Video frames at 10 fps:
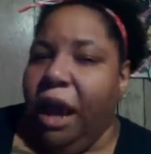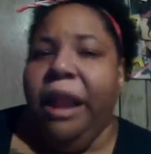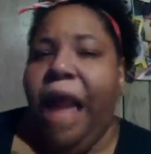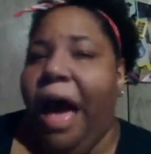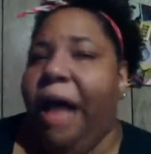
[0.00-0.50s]

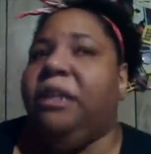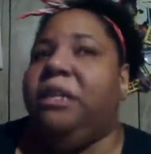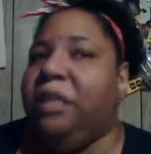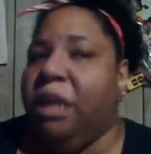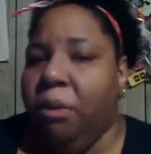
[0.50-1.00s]
and I
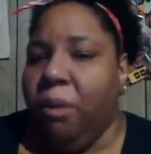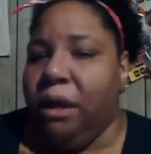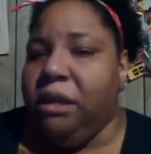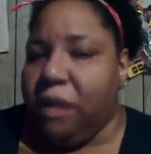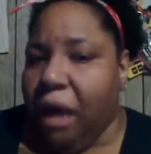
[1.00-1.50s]
understand
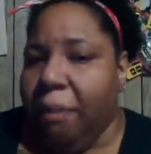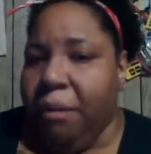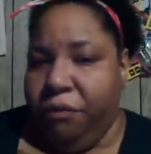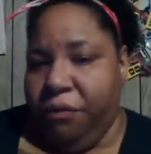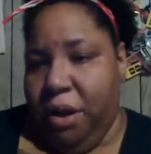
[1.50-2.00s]
where he's
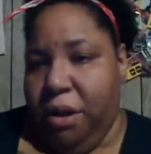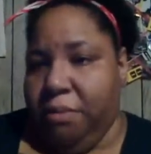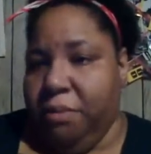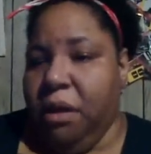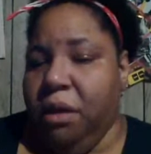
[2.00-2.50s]
coming from.